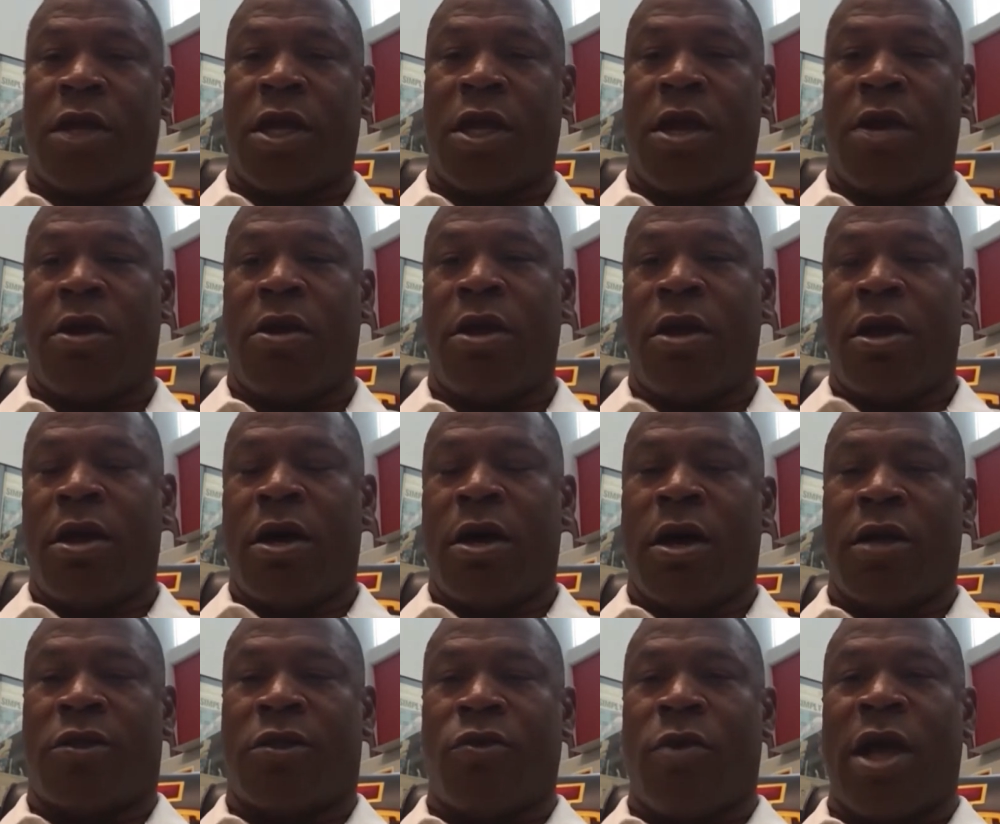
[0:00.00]
year
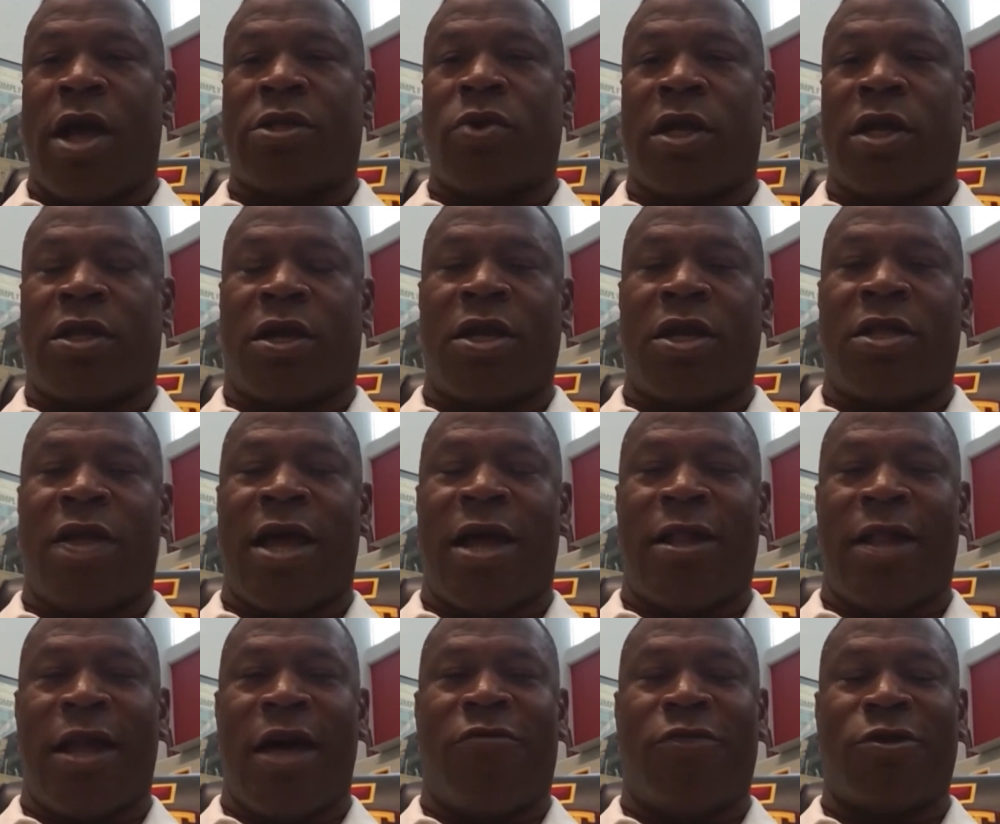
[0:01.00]
to wrestle at the
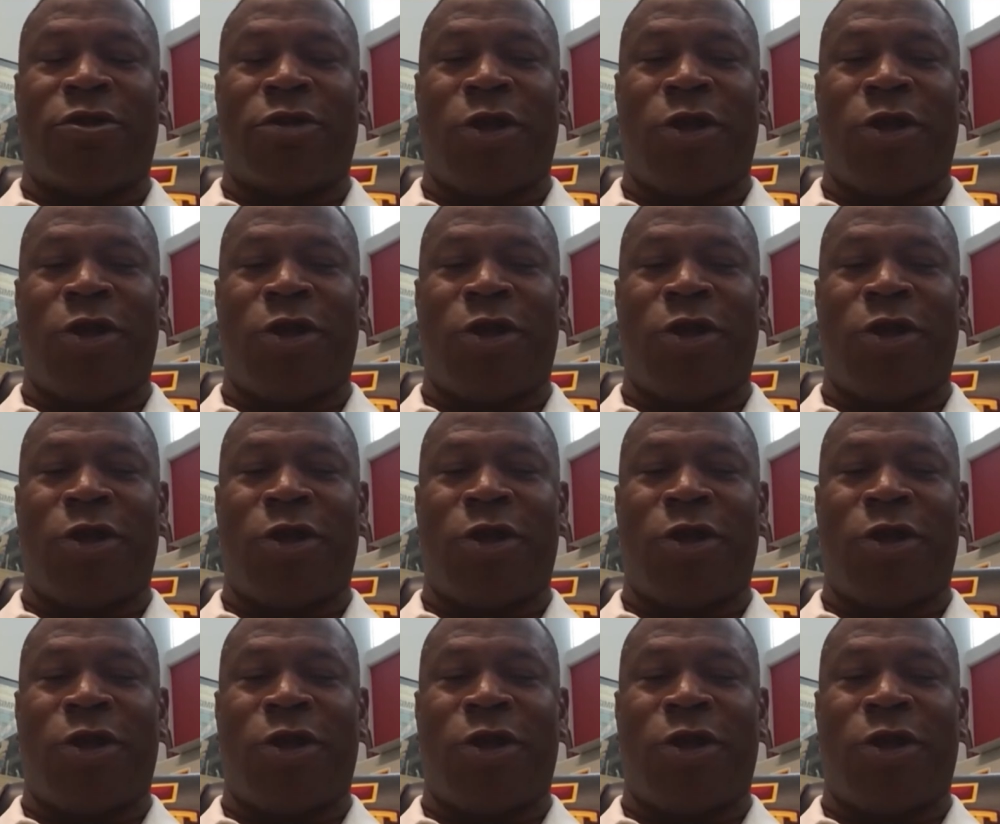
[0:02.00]
cadet level.